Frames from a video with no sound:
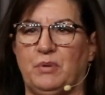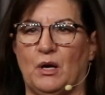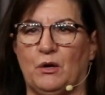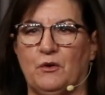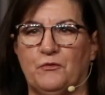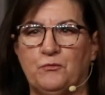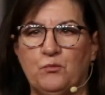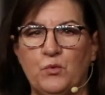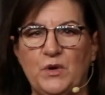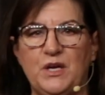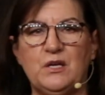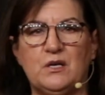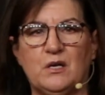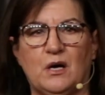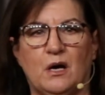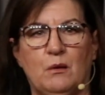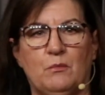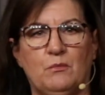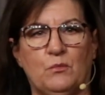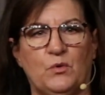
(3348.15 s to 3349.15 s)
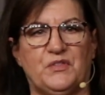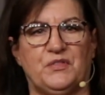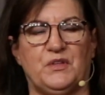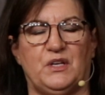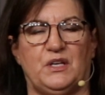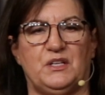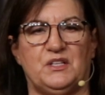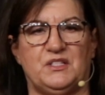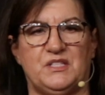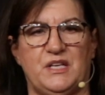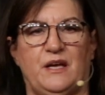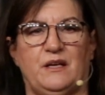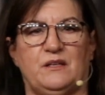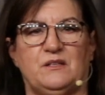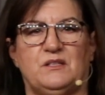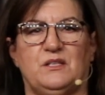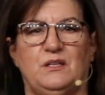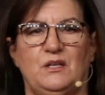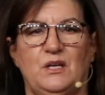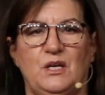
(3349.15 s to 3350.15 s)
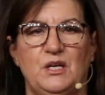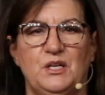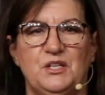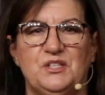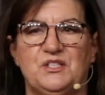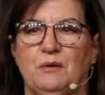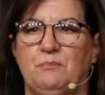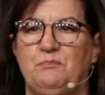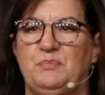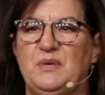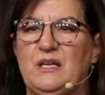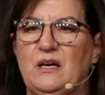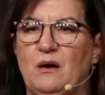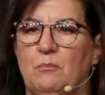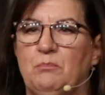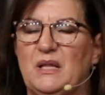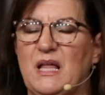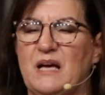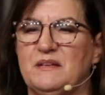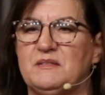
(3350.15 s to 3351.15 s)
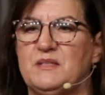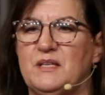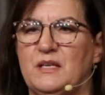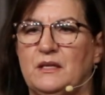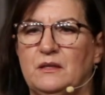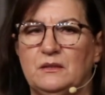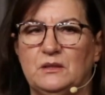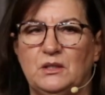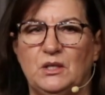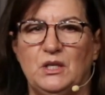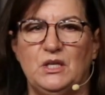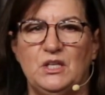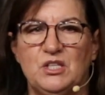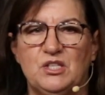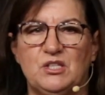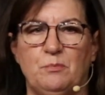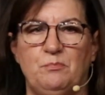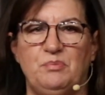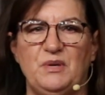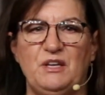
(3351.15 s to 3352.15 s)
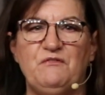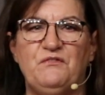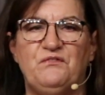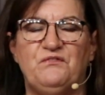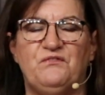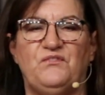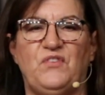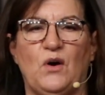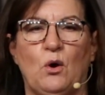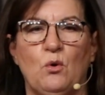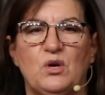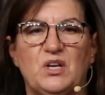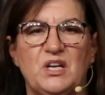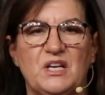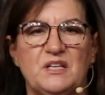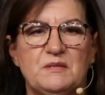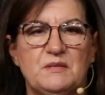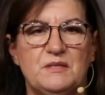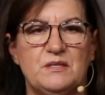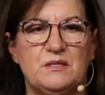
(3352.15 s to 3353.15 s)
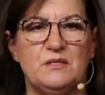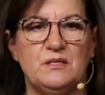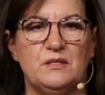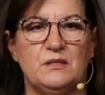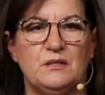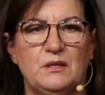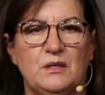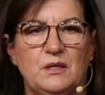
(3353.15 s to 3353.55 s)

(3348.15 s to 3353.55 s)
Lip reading: But if we come with an intent to be a blessing, to be focused,